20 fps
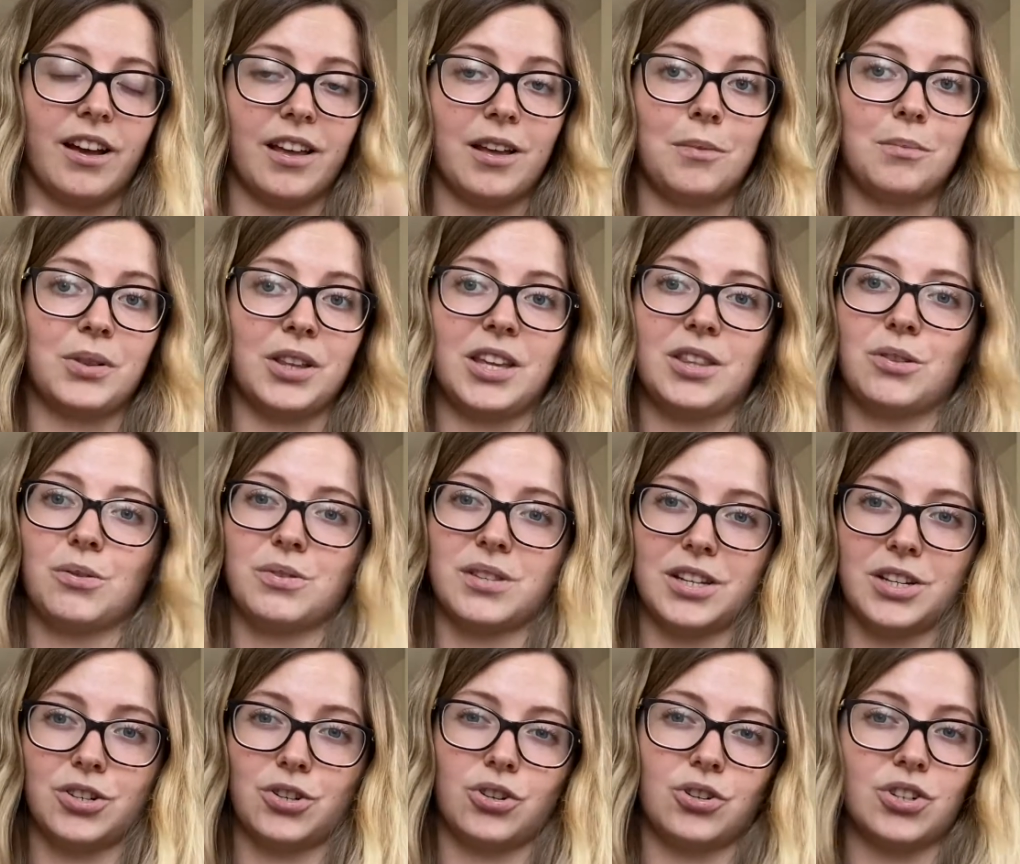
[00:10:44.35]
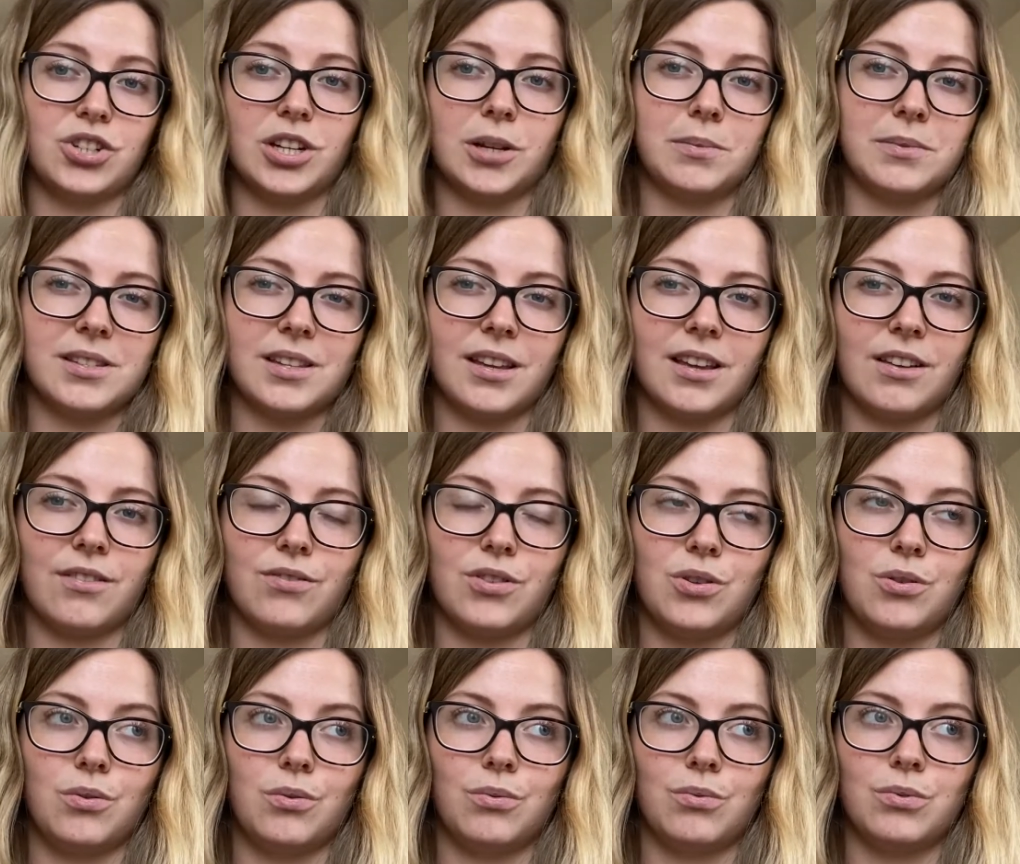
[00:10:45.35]
complete those internships if
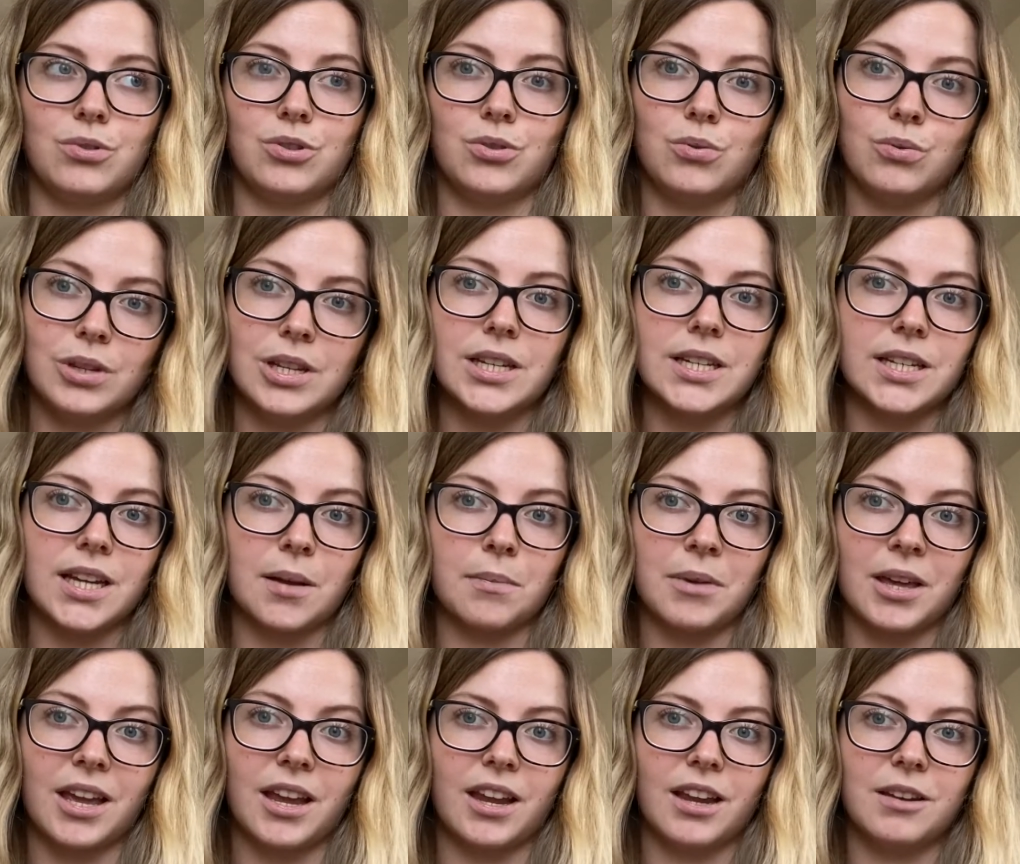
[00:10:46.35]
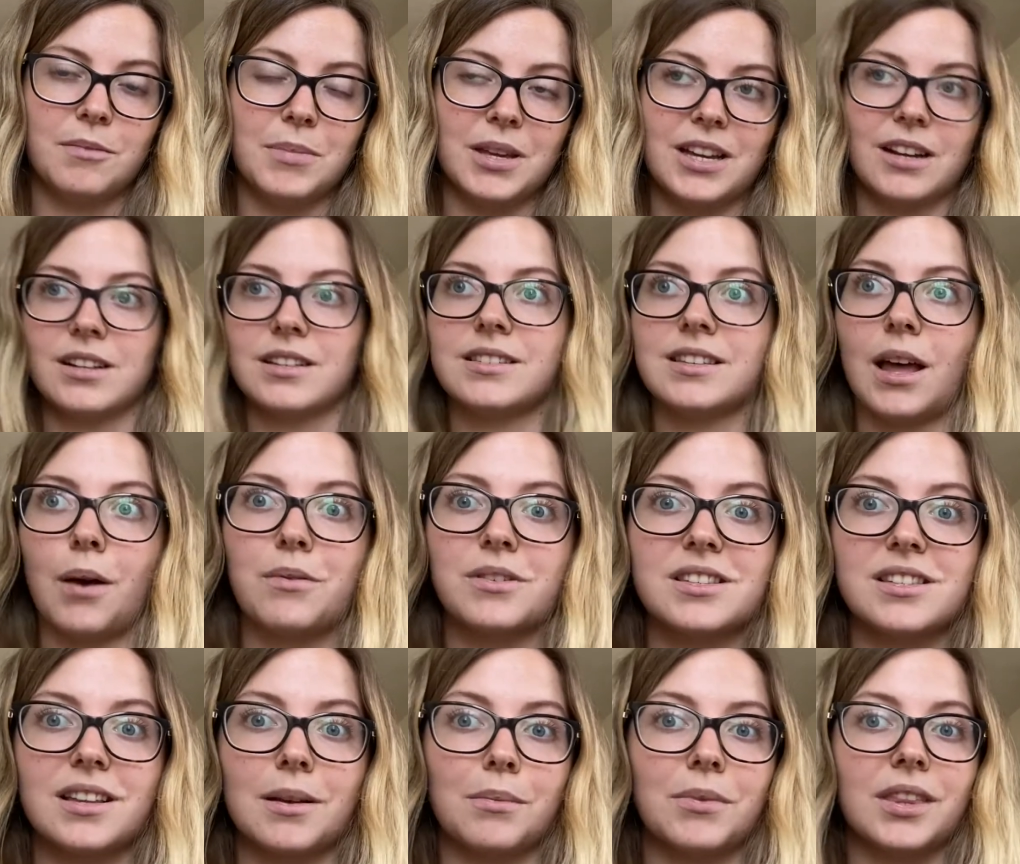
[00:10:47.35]
you do need to get paid, because that was
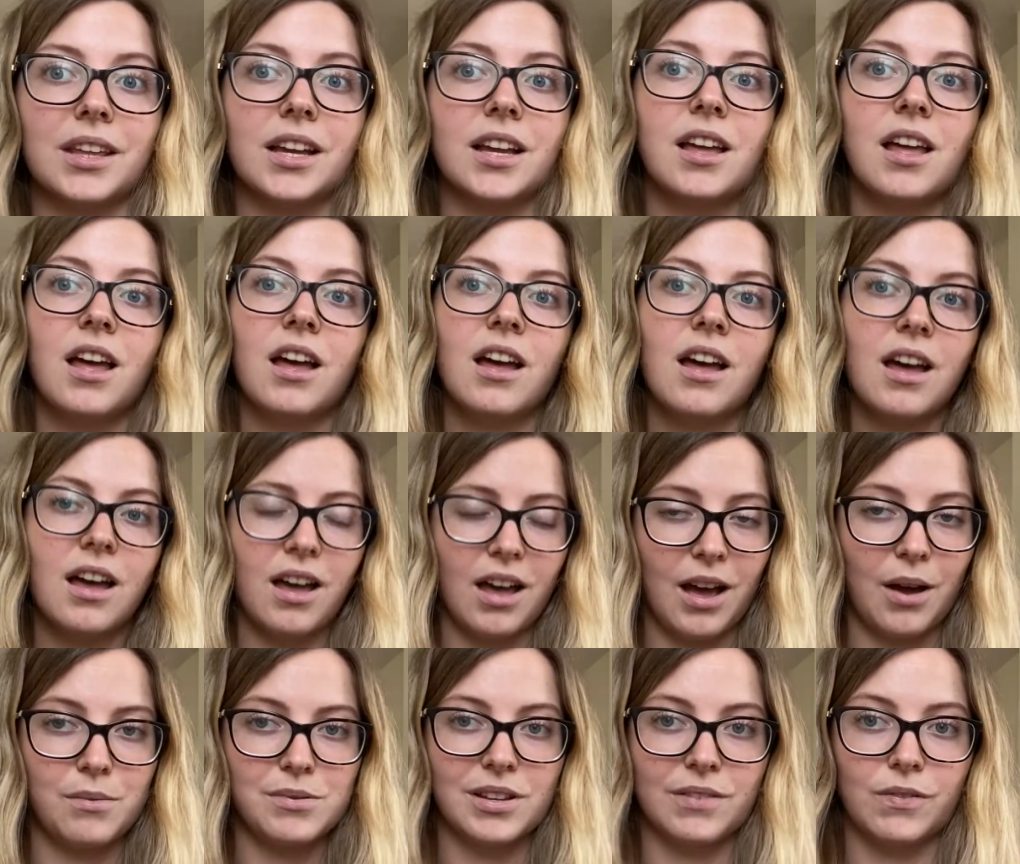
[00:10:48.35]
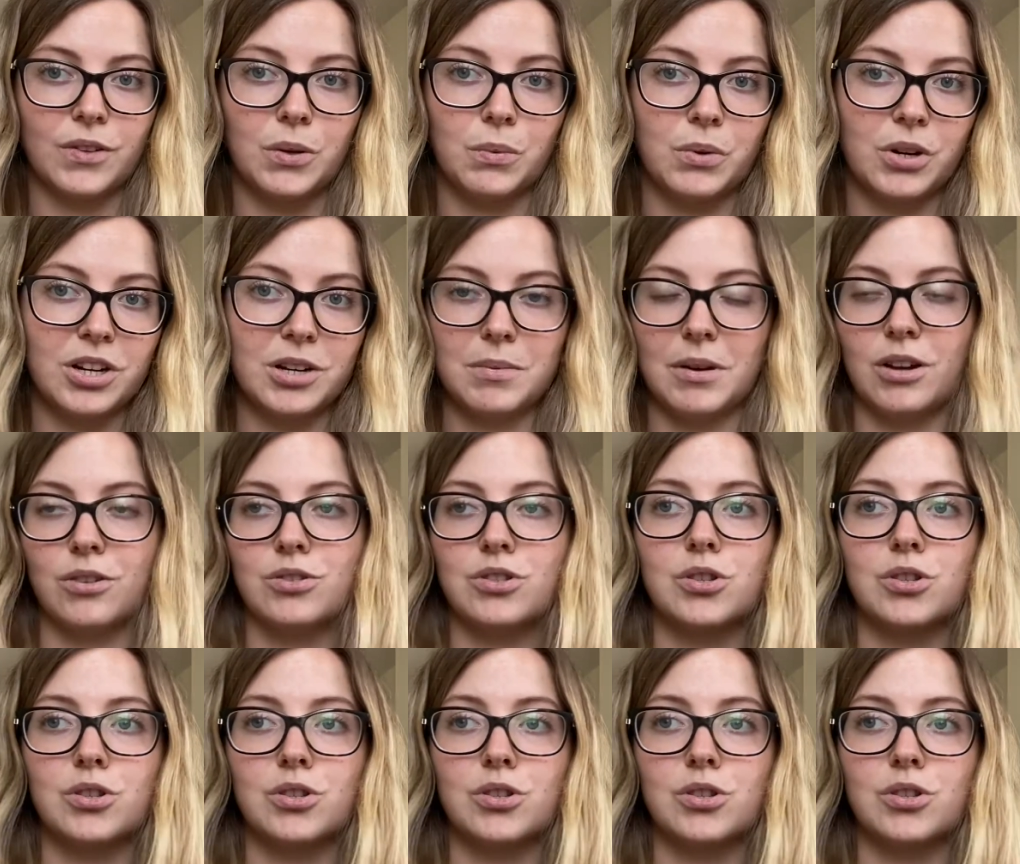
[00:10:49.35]
something I was definitely worried about.